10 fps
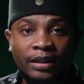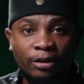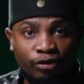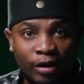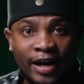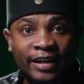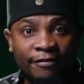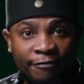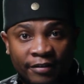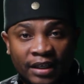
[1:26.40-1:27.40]
The
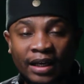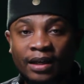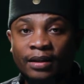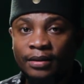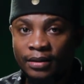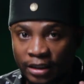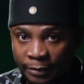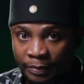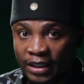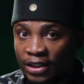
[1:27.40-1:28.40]
dragon figure
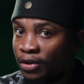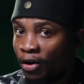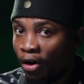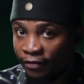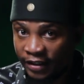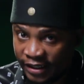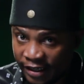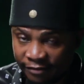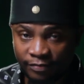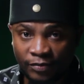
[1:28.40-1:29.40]
speaks of the
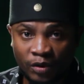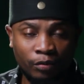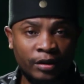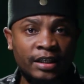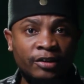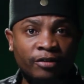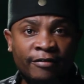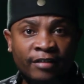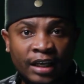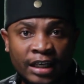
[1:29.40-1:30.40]
devil. You read in
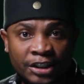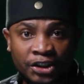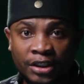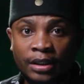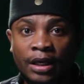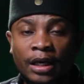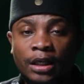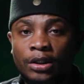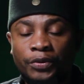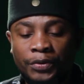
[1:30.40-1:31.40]
Revelation,
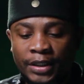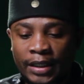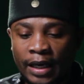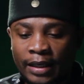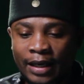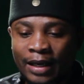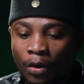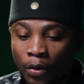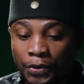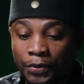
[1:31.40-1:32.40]
you read, and
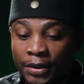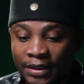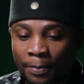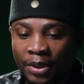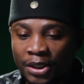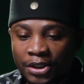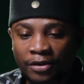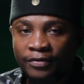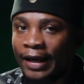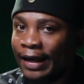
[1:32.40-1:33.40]
also it's a picture
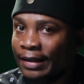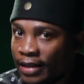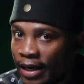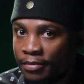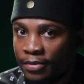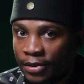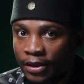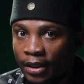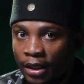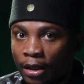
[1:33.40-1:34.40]
of the end time
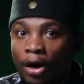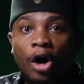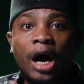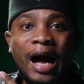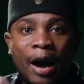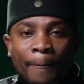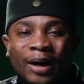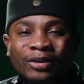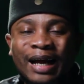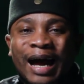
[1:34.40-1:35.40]

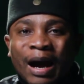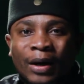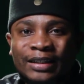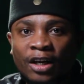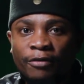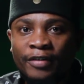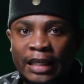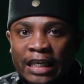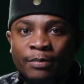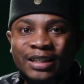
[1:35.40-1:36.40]
about how, what kind of
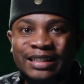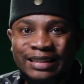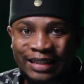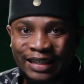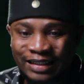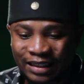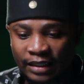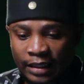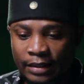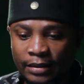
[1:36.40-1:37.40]
an image
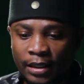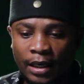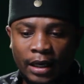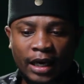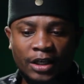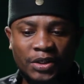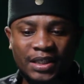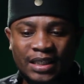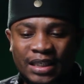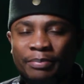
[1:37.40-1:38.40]
Satan is. And to
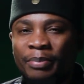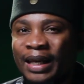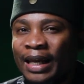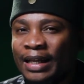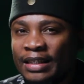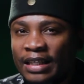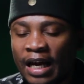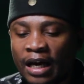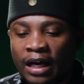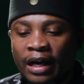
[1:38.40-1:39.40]
see
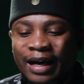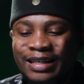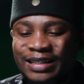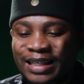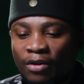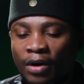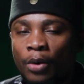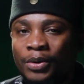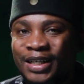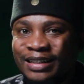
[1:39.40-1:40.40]
Balenciaga
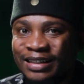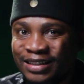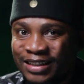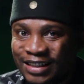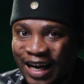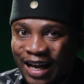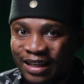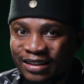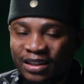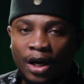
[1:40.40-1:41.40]
surrounding this
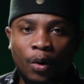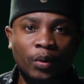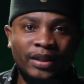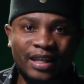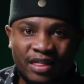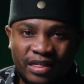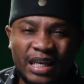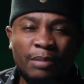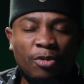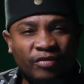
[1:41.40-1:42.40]
child with the
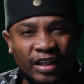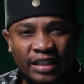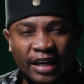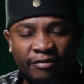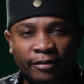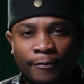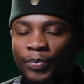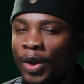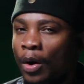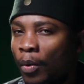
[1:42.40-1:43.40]
theme of the devil,
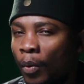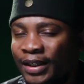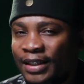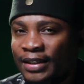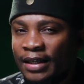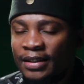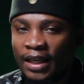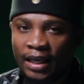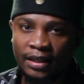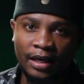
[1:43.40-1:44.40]
what does that
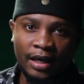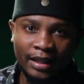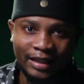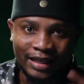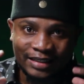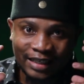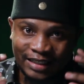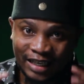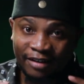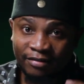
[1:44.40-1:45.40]
say? There is a
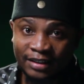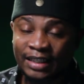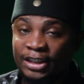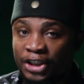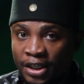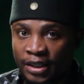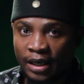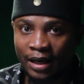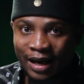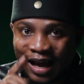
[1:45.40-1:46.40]
devil's
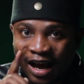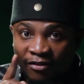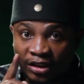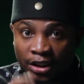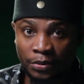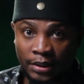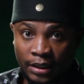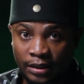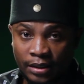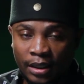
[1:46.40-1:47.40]
agenda after your
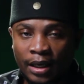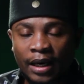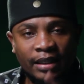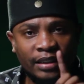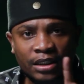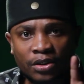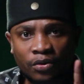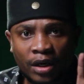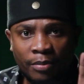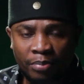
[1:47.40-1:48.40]
kids. And this is
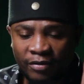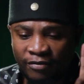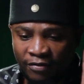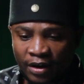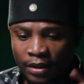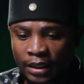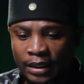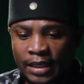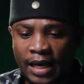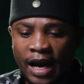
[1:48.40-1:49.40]
going to be very
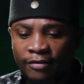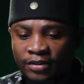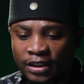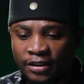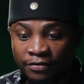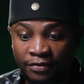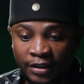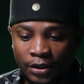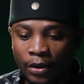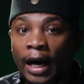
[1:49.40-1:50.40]
clear after this
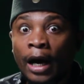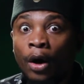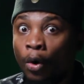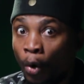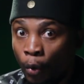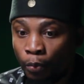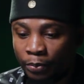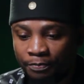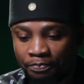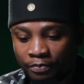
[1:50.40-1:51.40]
video, I hope.